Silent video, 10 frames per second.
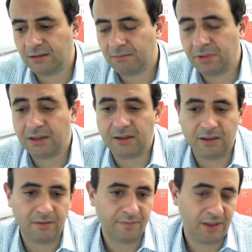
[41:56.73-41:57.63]
building.
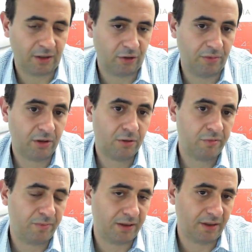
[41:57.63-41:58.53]
It could be a group
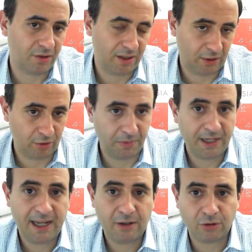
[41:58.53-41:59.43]
of buildings. It could be a
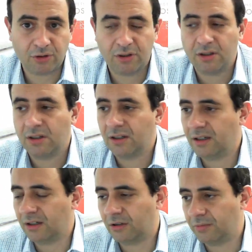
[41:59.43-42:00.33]
house.
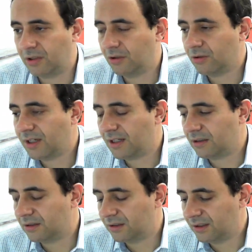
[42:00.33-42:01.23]
It could be a
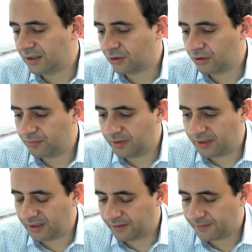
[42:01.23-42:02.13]
hotel. It could
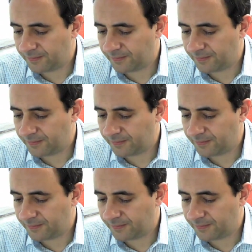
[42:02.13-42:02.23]
be